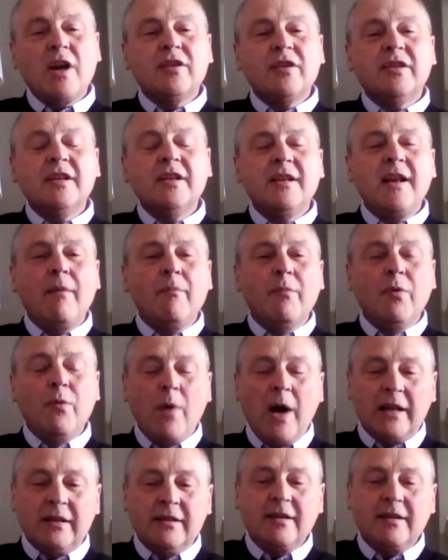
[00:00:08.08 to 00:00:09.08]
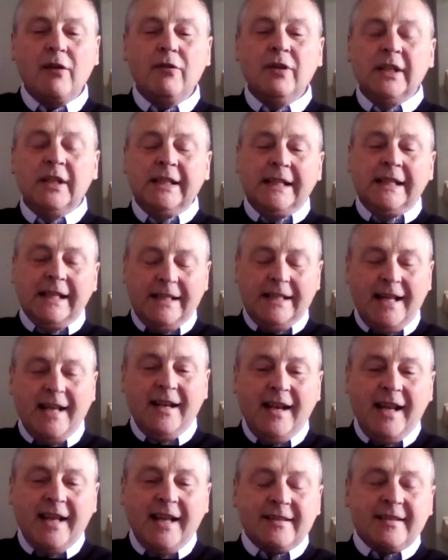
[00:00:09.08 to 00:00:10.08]
is number 1, so
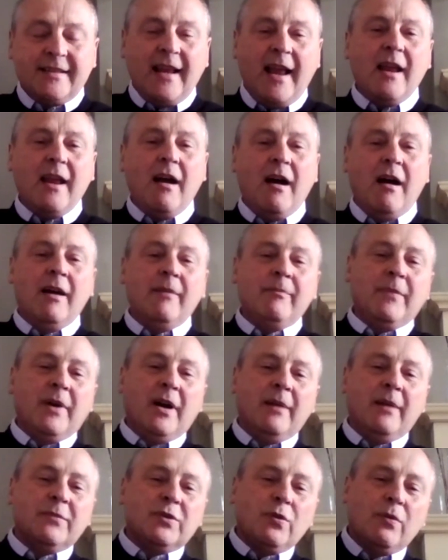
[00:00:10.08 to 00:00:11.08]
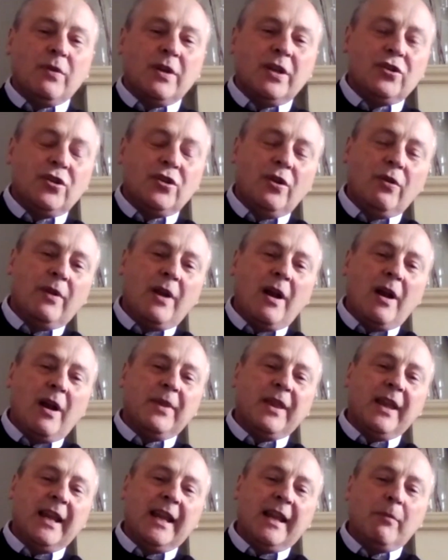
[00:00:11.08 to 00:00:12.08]
let's say I'm talking to you and I'm
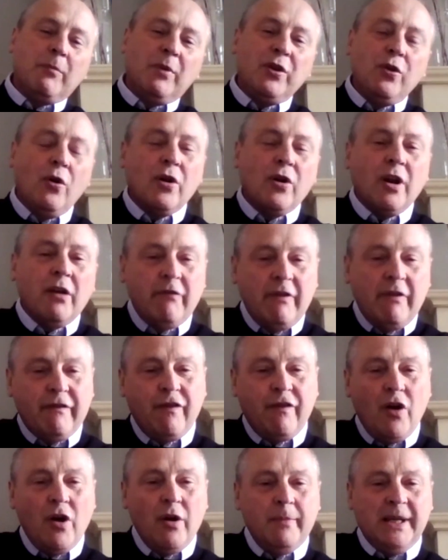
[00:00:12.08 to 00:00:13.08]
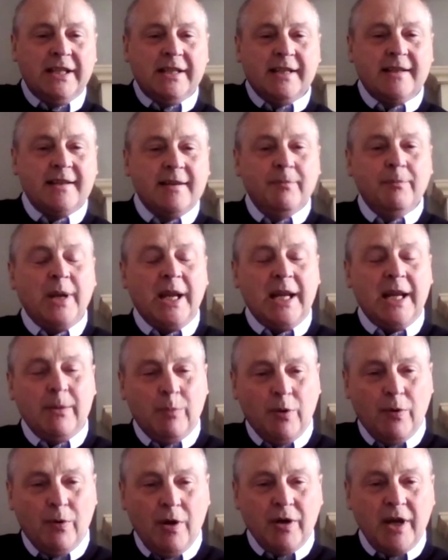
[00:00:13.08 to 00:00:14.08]
thinking, well, you're going to refer me to some
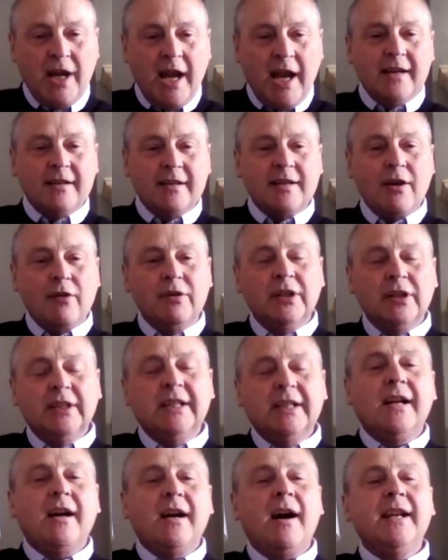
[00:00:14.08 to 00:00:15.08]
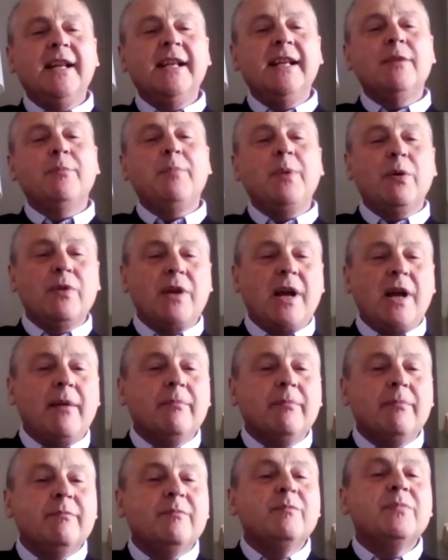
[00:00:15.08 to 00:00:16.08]
people, okay? So I need to build up
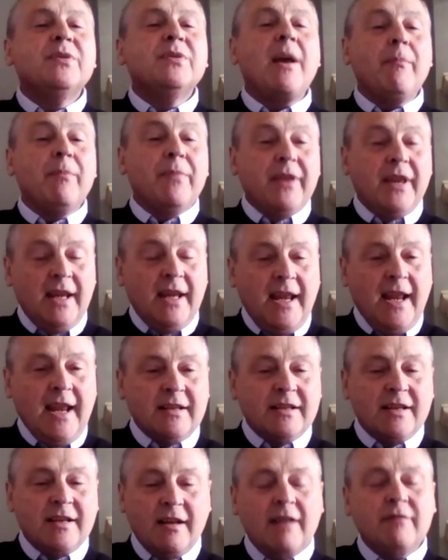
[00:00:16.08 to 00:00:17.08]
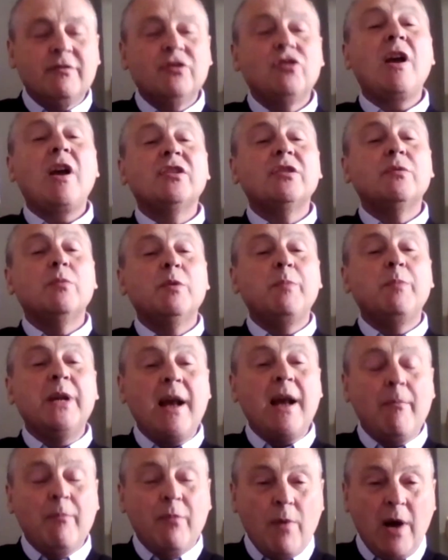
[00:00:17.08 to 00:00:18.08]
something here. So trust would be
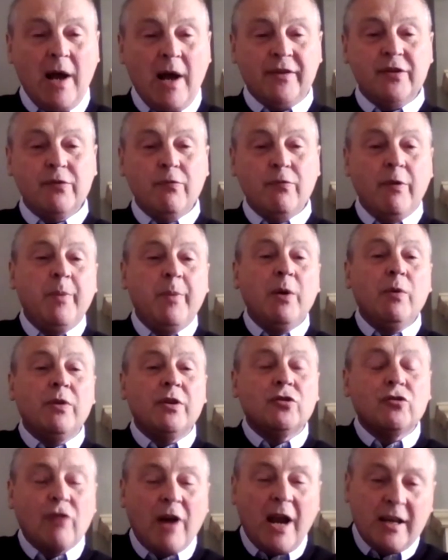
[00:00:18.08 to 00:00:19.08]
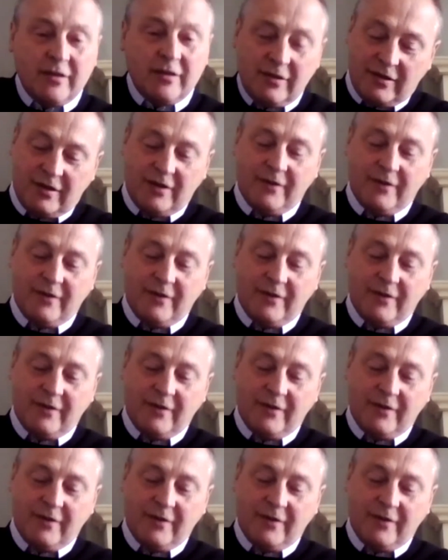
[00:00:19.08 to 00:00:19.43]
number 1. So we built the trust.